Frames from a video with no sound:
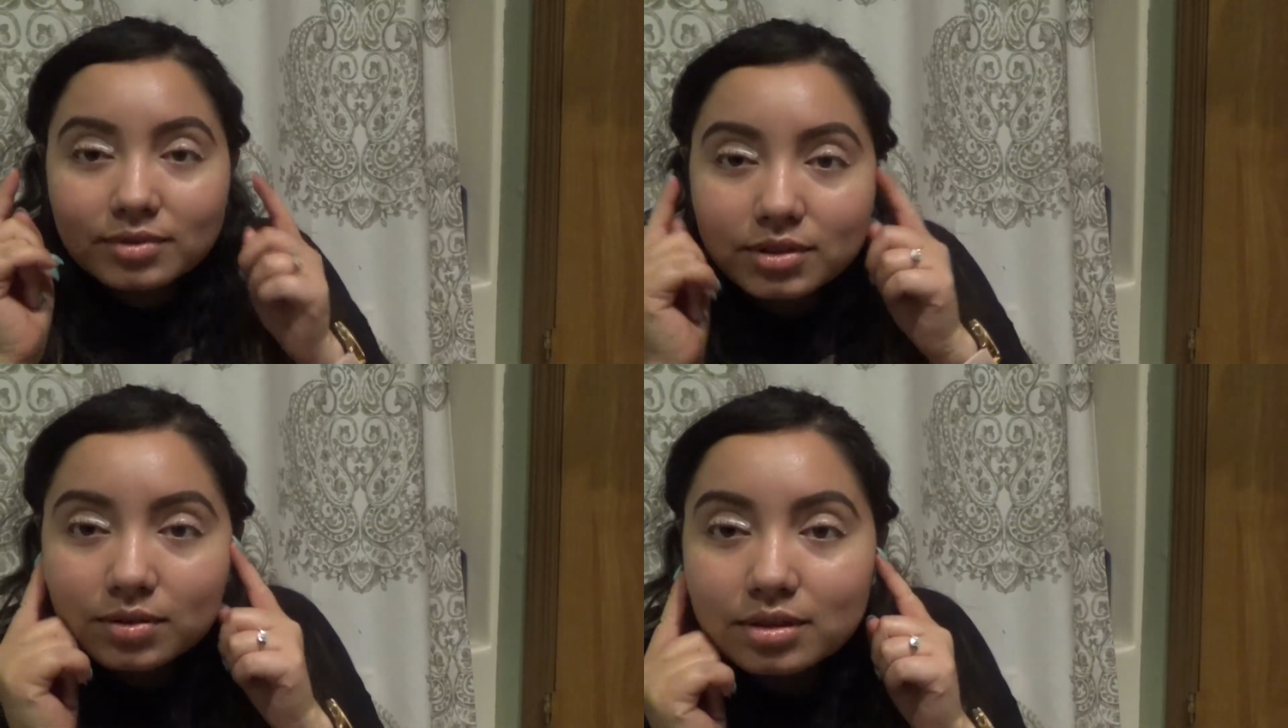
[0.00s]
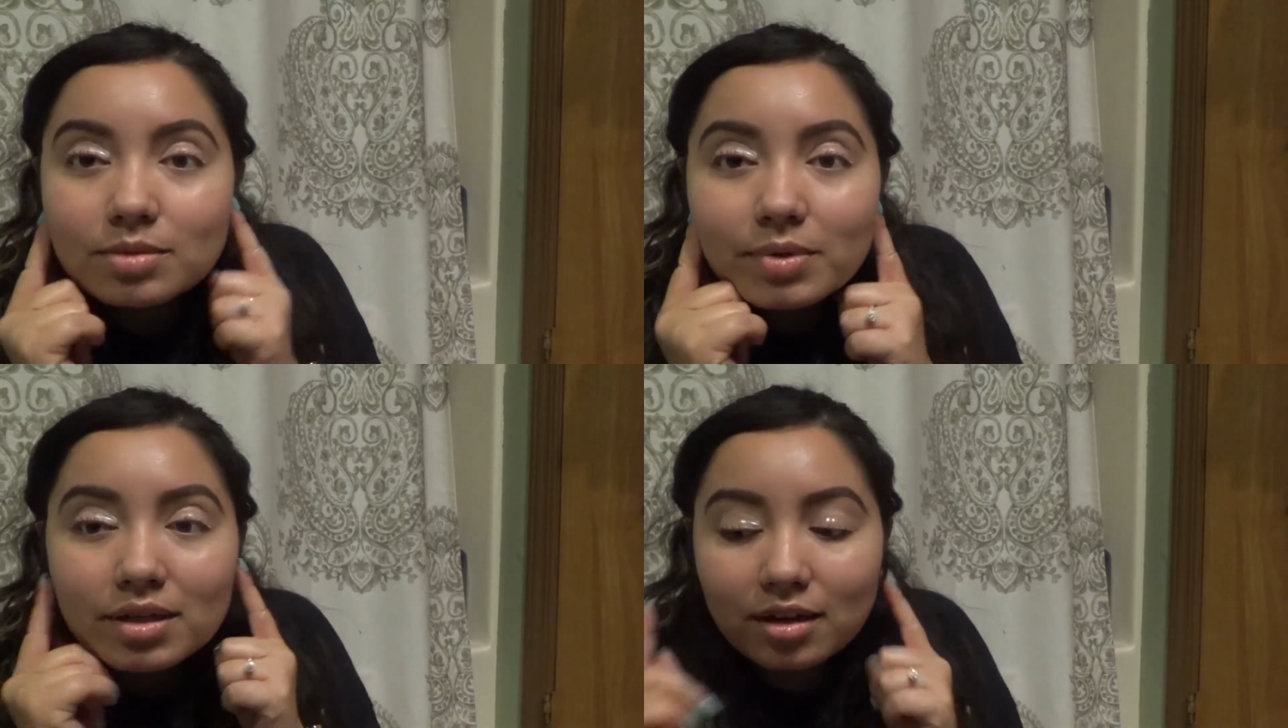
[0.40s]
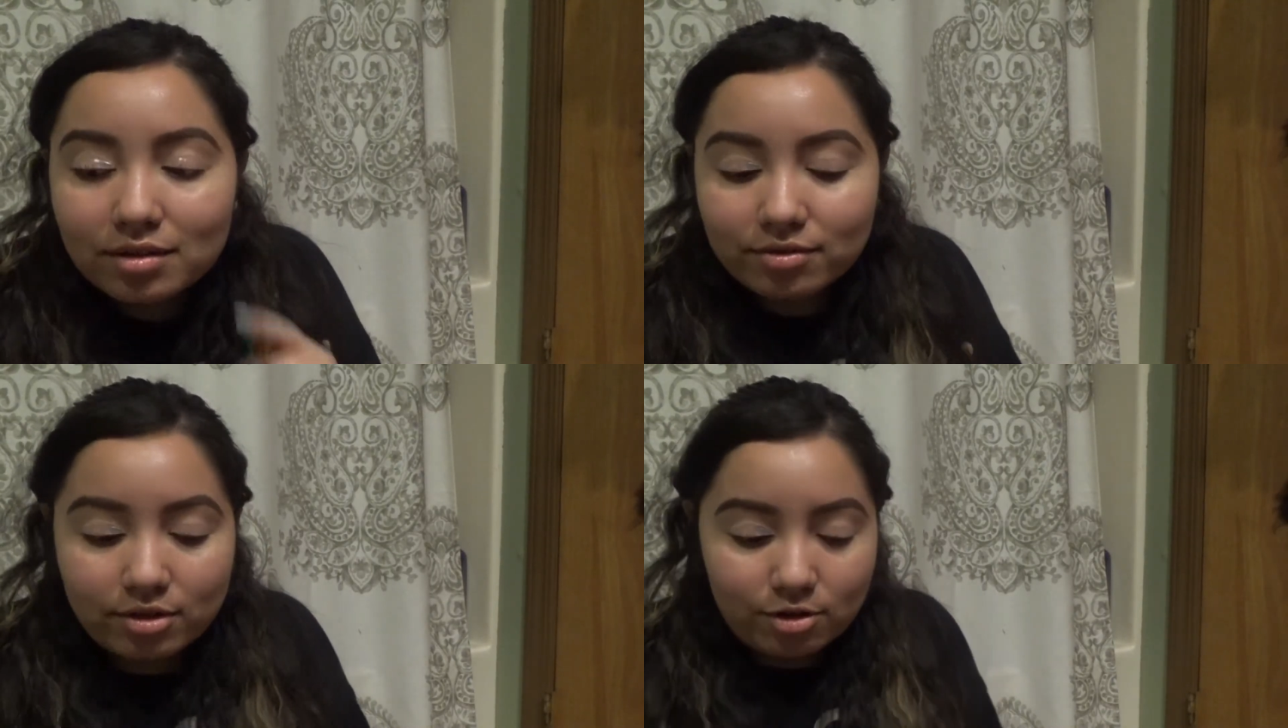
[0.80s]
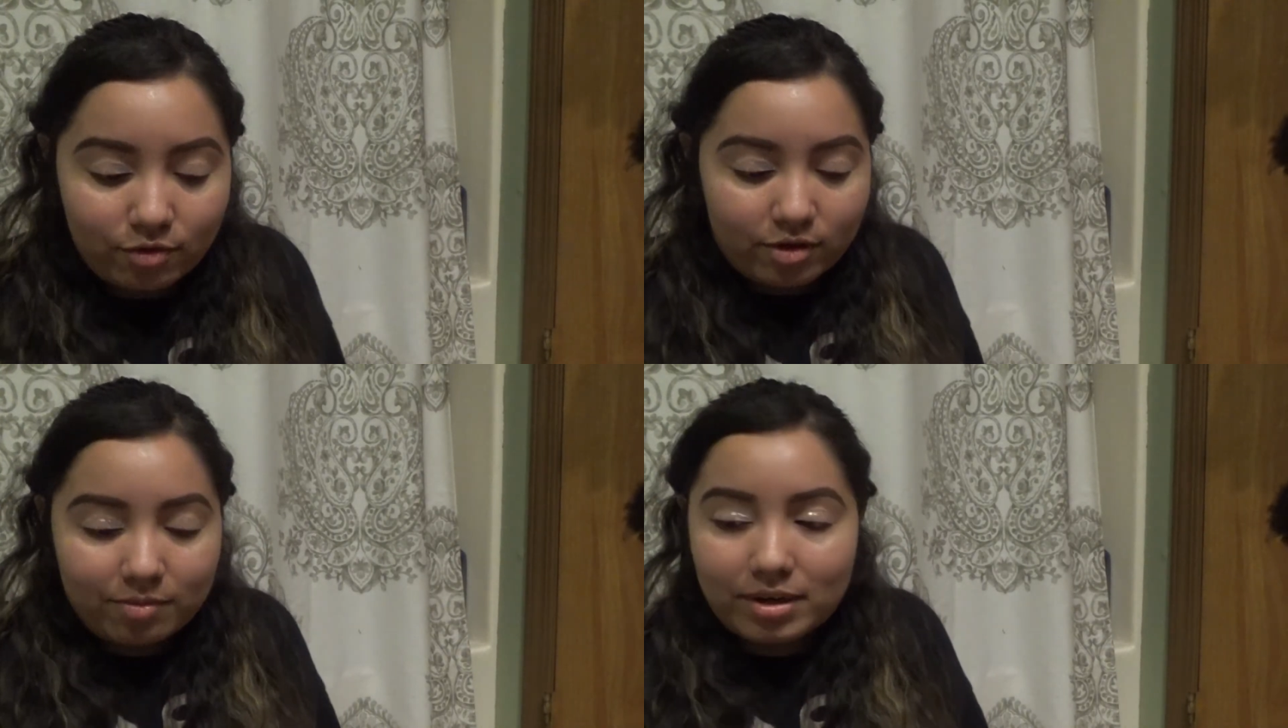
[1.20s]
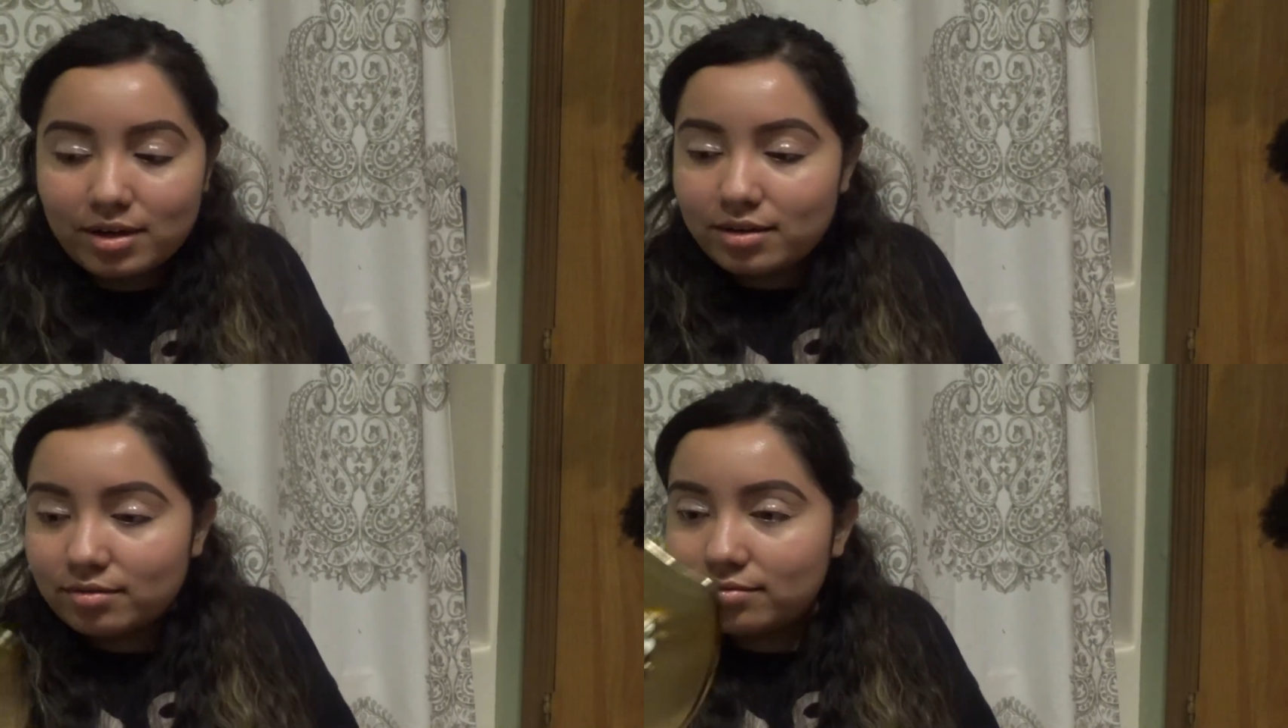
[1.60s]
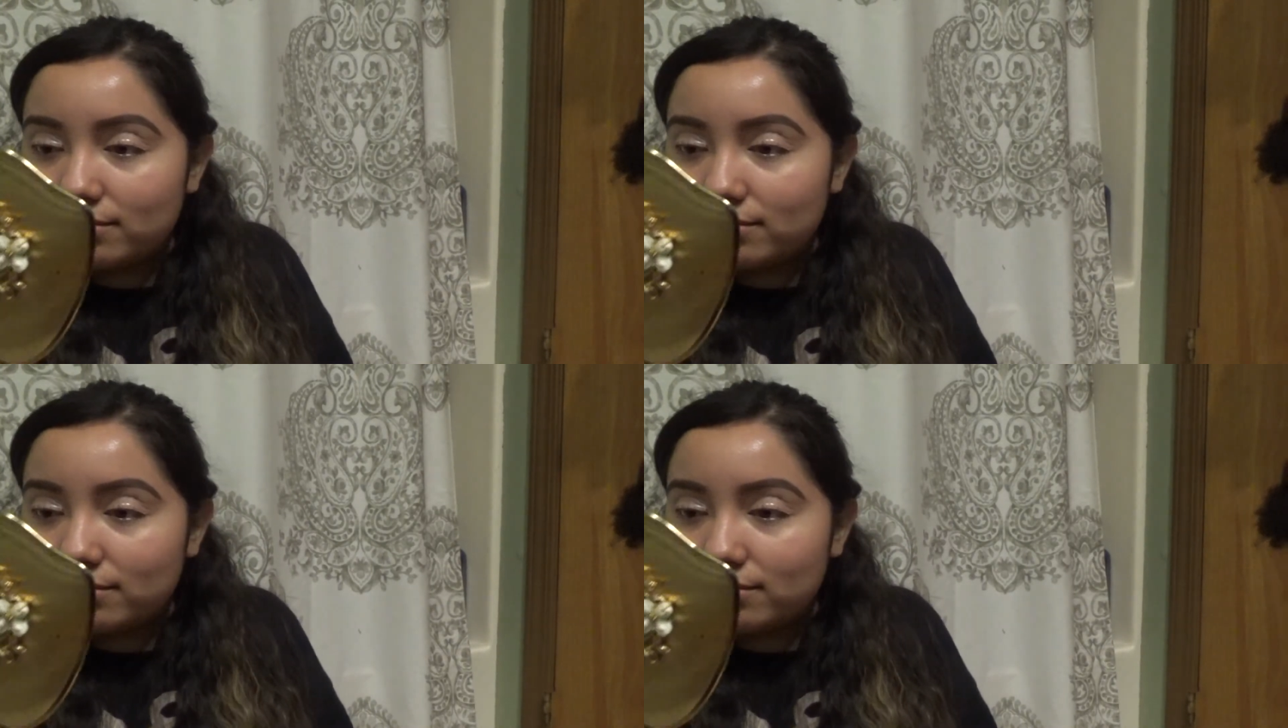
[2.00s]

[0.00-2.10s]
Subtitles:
So it's been on for over a minute.